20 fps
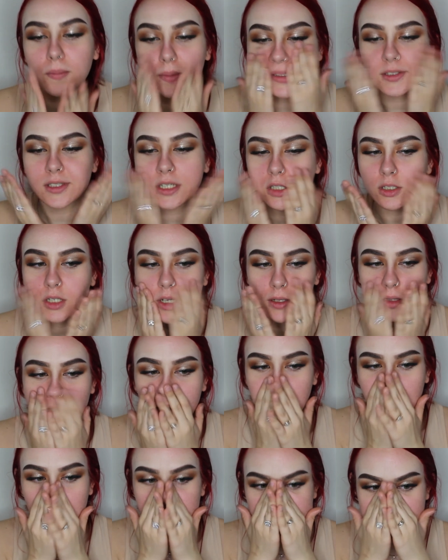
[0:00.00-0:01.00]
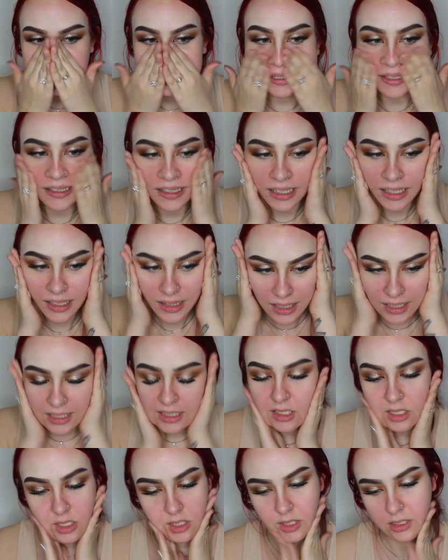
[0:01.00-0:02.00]
Massage down into my skin like
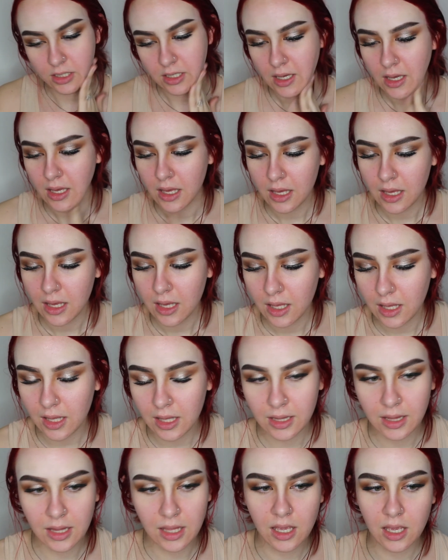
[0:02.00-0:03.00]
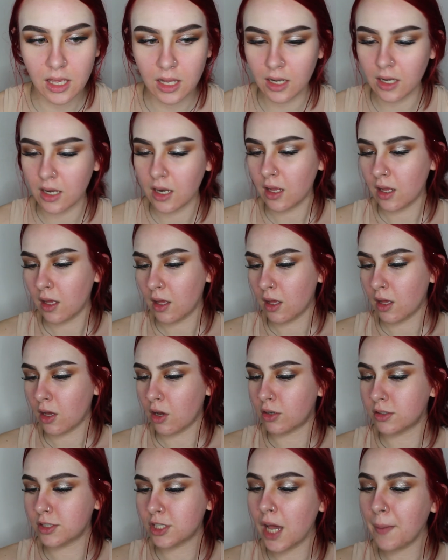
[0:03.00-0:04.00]
this. And then
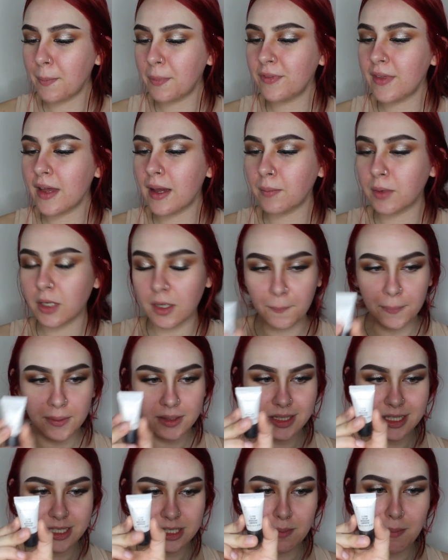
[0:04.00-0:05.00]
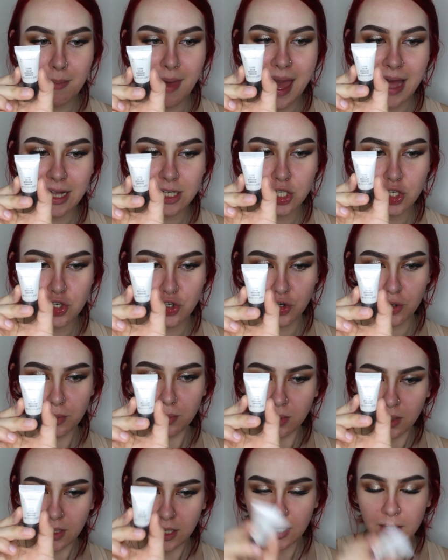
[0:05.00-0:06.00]
on top of that, I'm gonna put this MAC
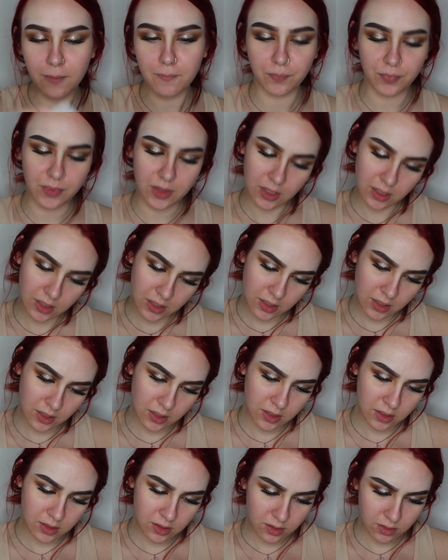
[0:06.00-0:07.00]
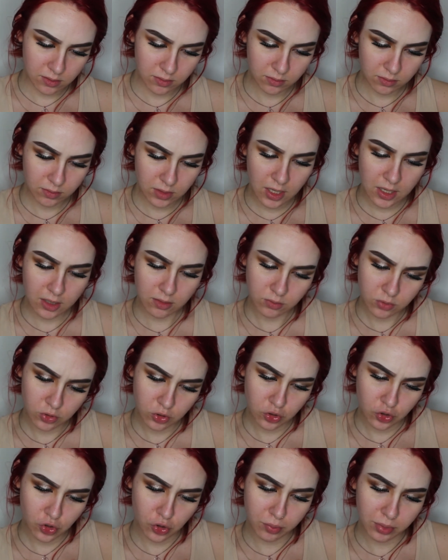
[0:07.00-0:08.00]
strobe light in,
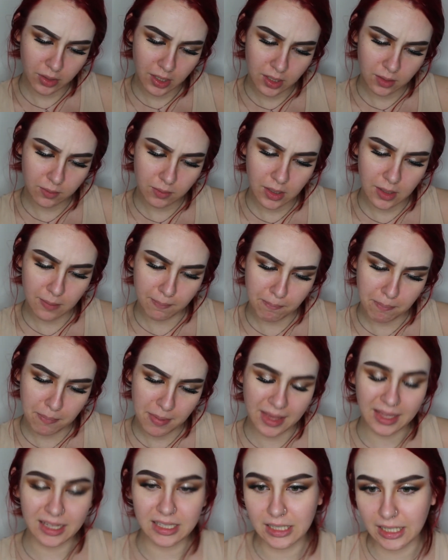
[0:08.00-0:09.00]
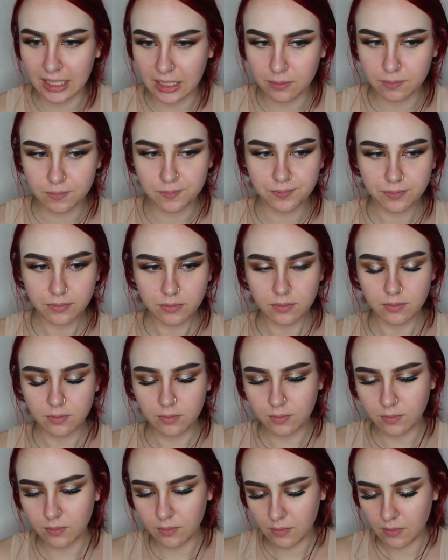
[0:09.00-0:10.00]
strobe light in pink light.
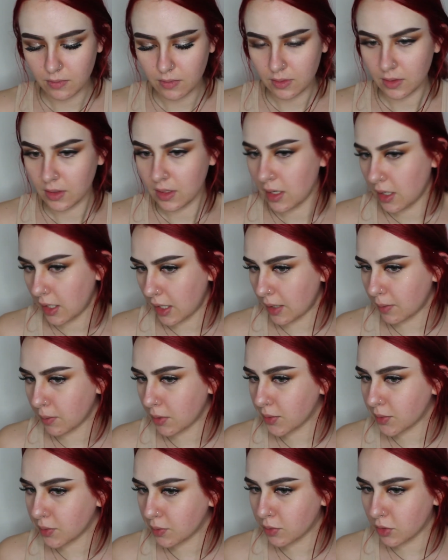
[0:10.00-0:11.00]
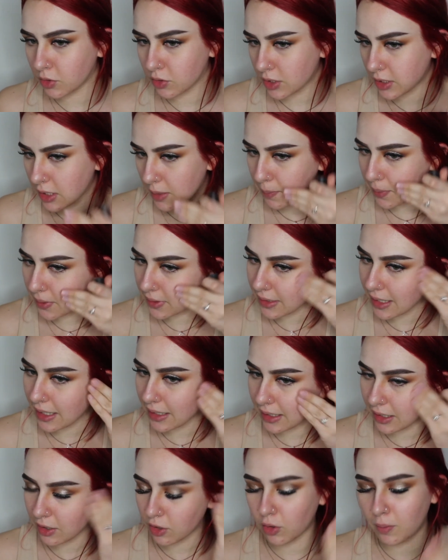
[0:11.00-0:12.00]
And I'm going to mostly put
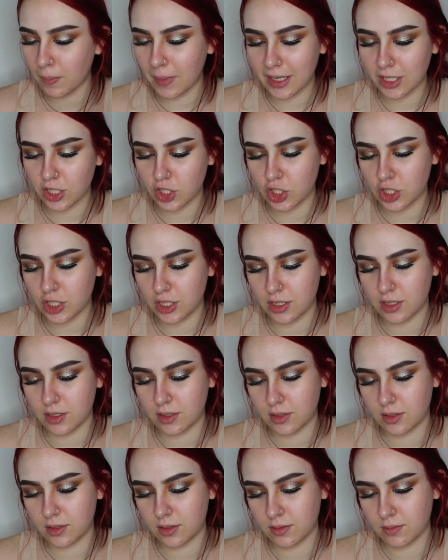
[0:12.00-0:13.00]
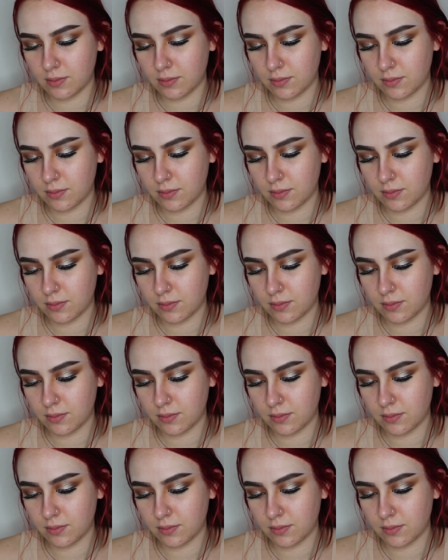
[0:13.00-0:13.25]
that like on my cheeks.